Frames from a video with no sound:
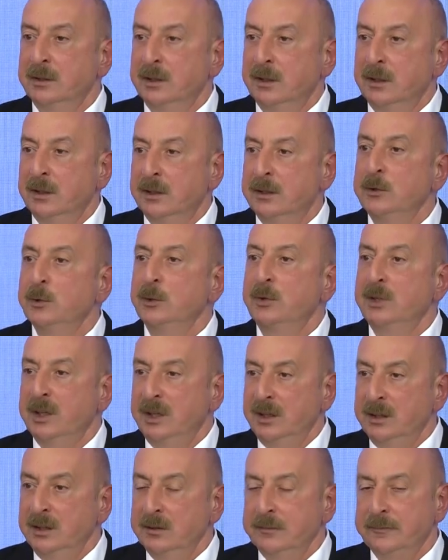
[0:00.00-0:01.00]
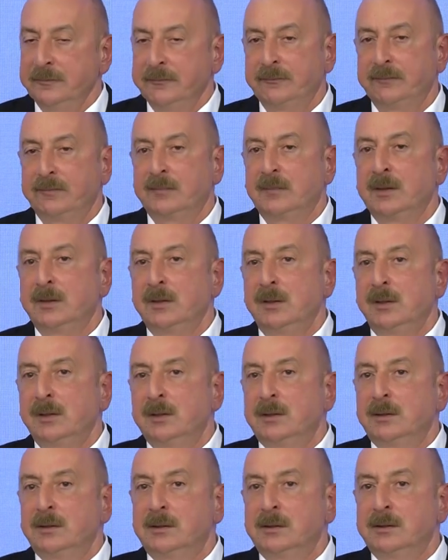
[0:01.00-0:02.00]
UK.
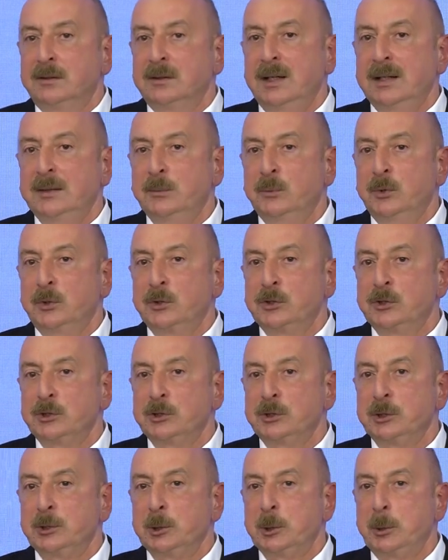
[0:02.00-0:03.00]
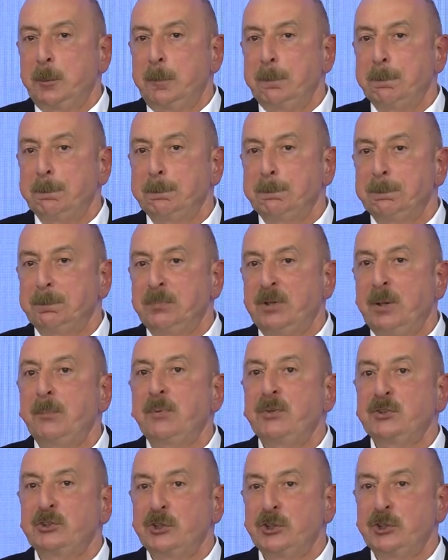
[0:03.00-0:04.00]
That was a
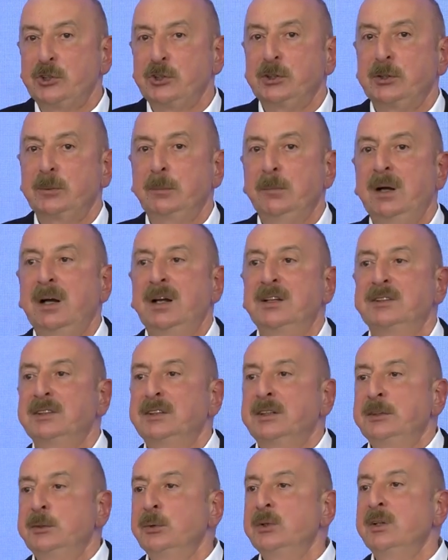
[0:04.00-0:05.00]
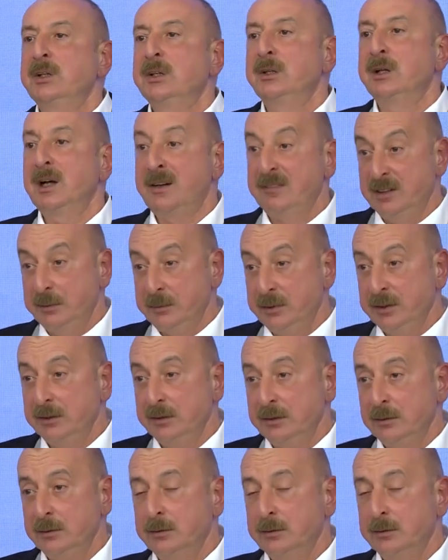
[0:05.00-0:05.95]
proposition by the UK government